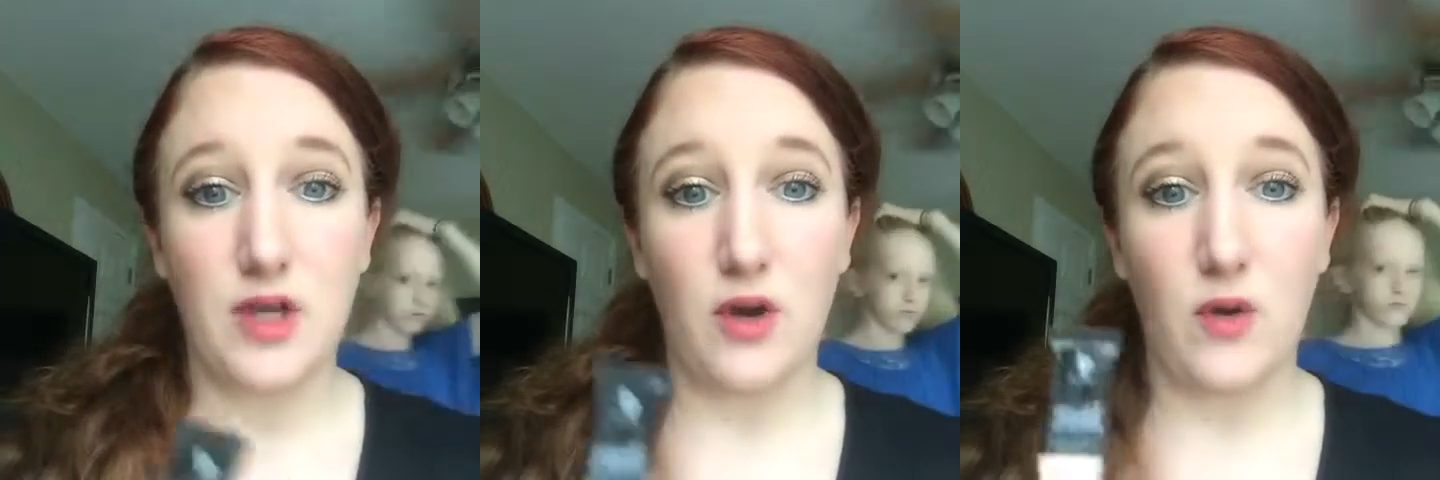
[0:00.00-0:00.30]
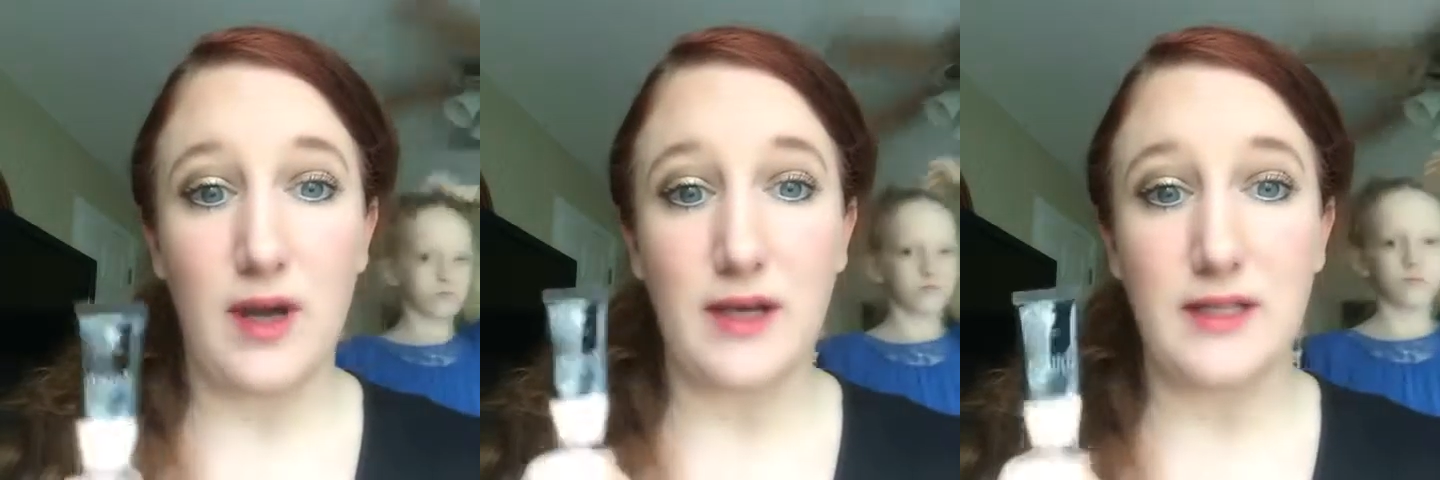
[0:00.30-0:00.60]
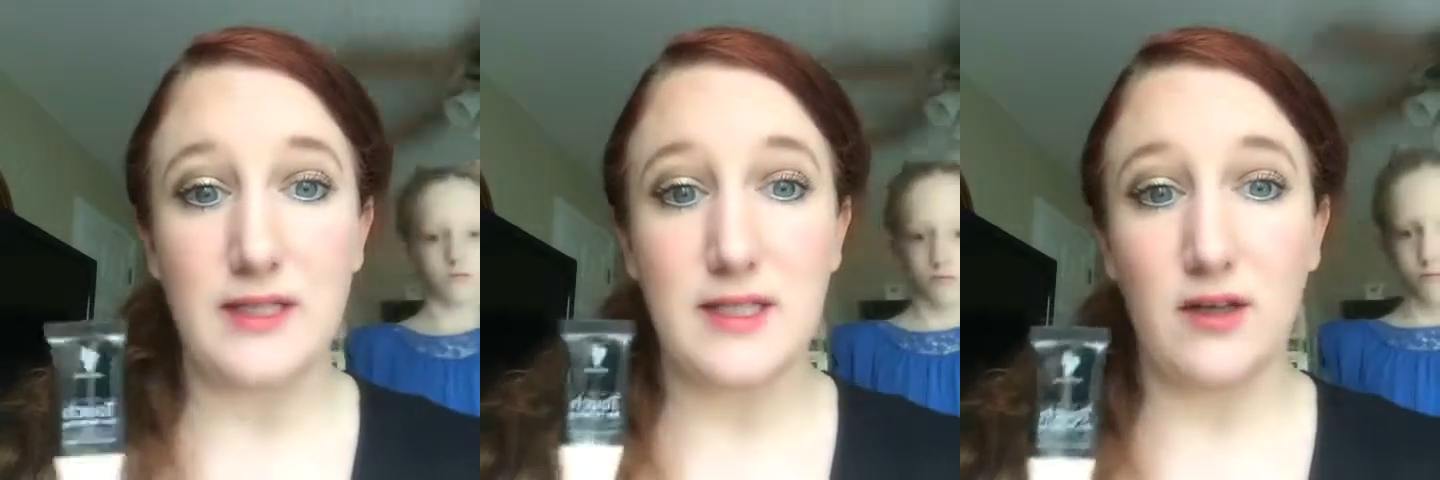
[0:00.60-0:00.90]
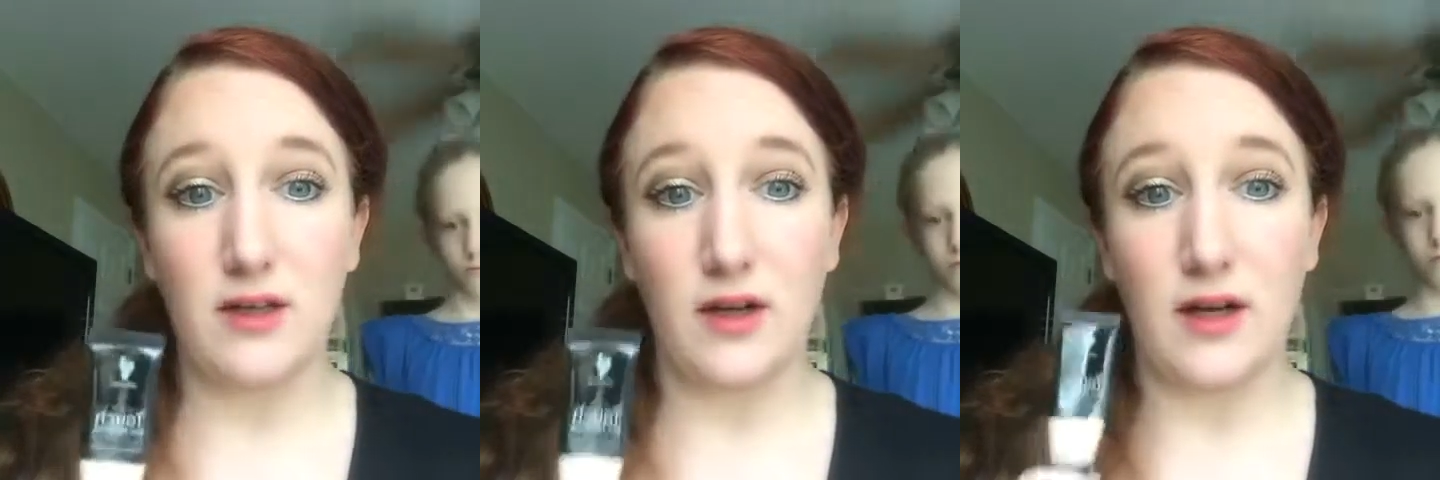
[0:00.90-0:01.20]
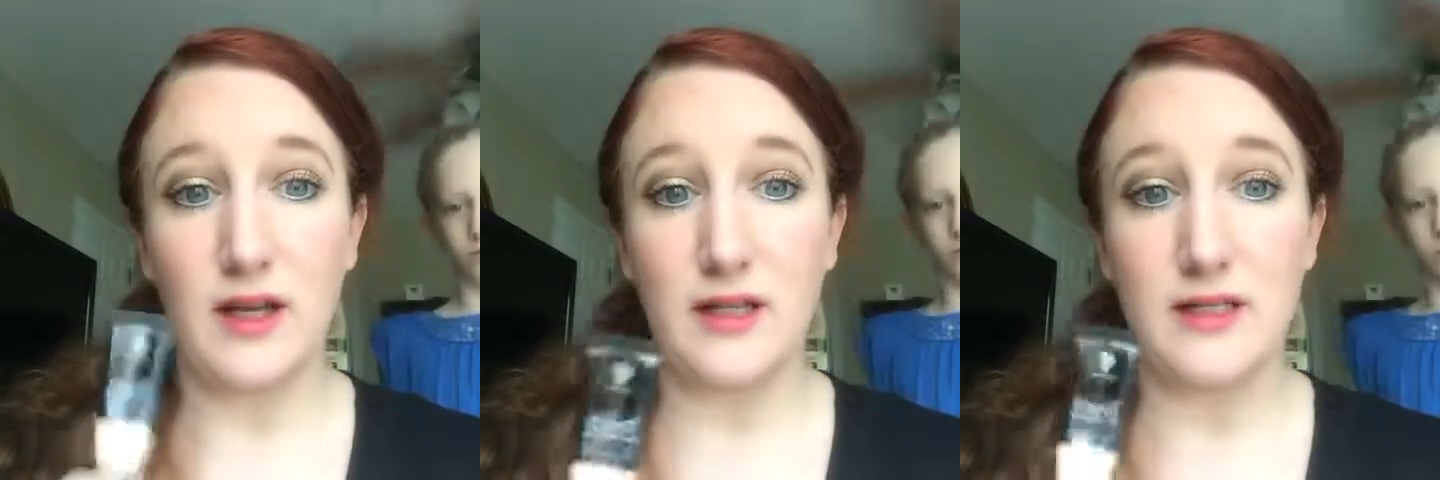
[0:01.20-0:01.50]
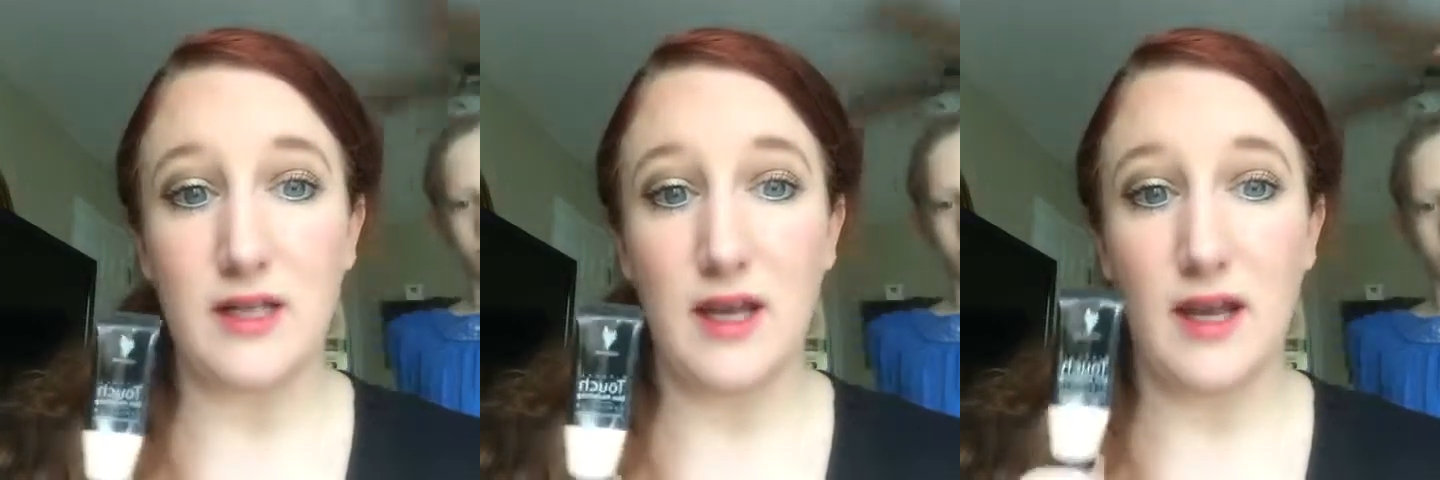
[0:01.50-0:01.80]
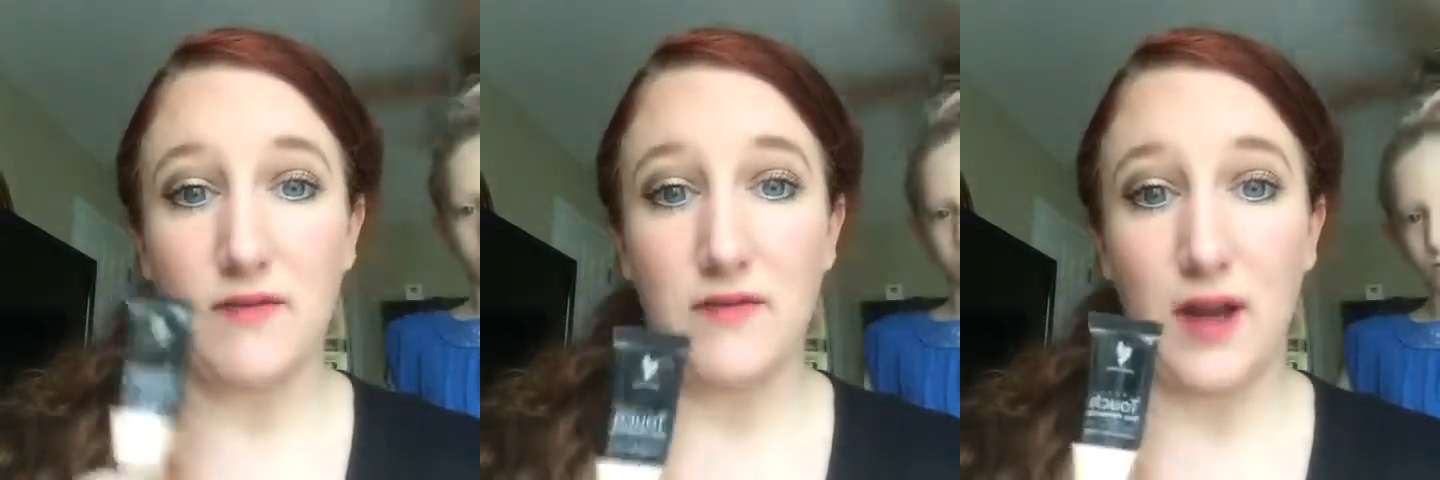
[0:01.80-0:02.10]
So a concealer is
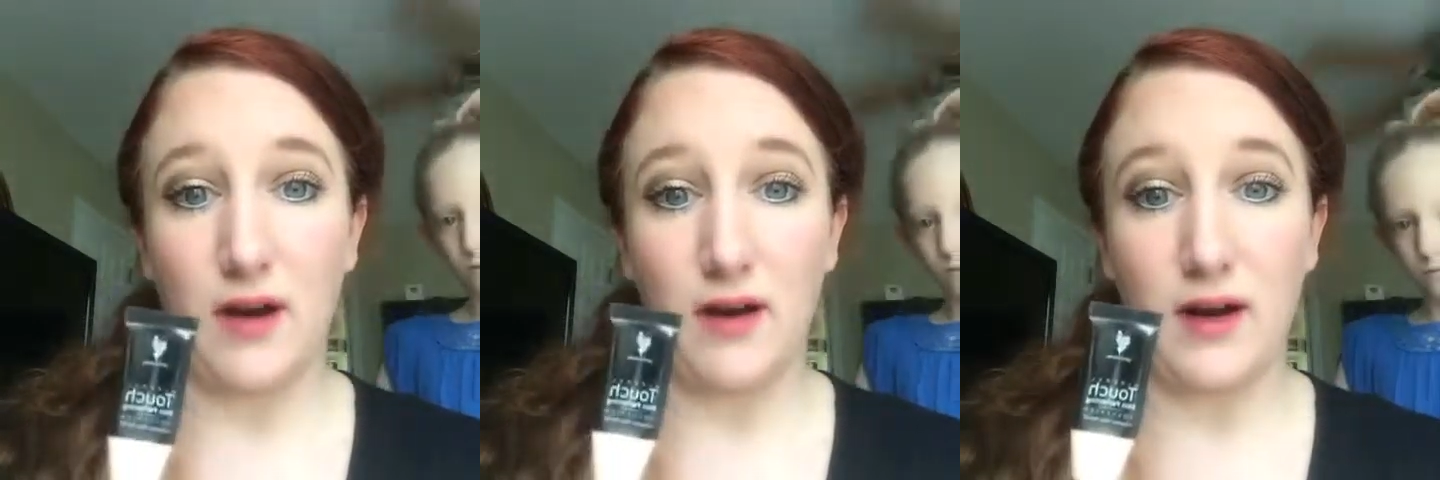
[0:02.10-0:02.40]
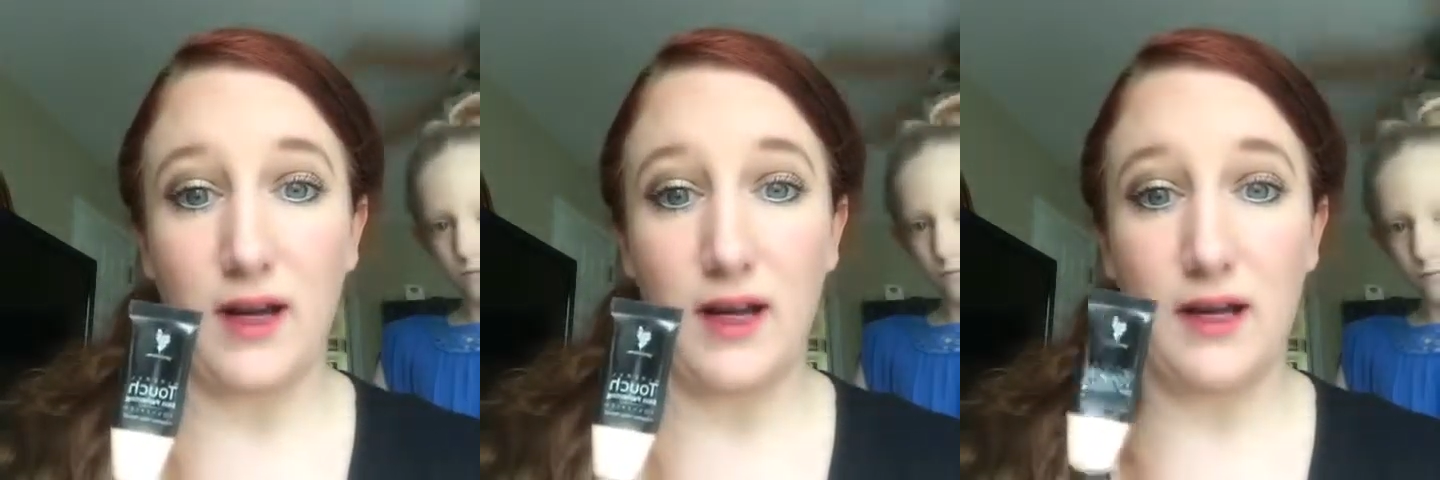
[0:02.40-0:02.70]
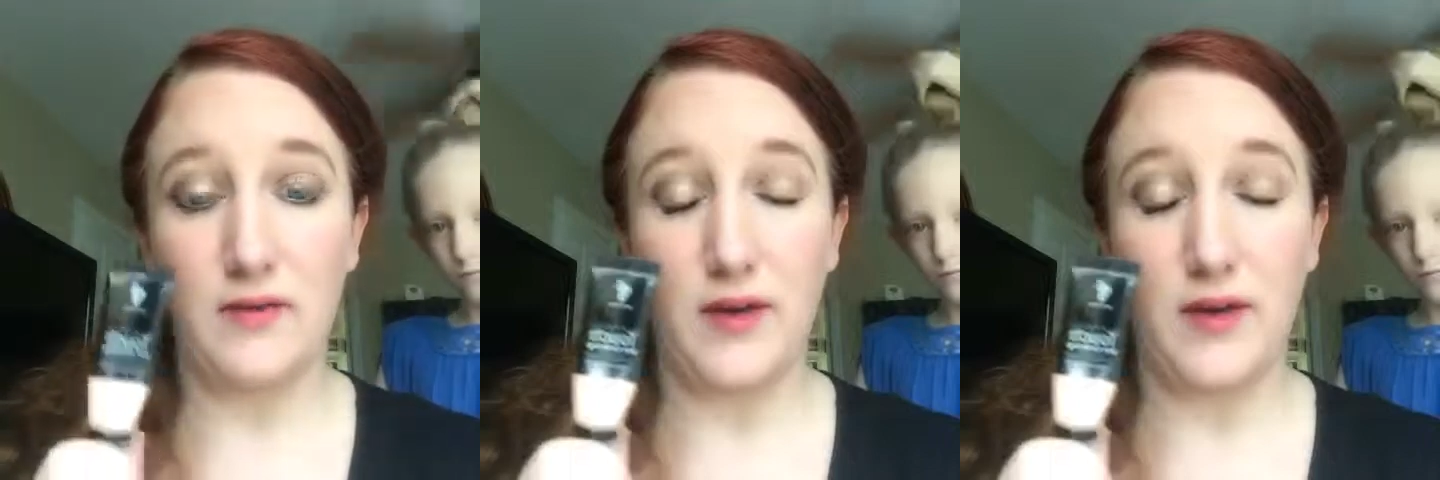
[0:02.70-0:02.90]
a very,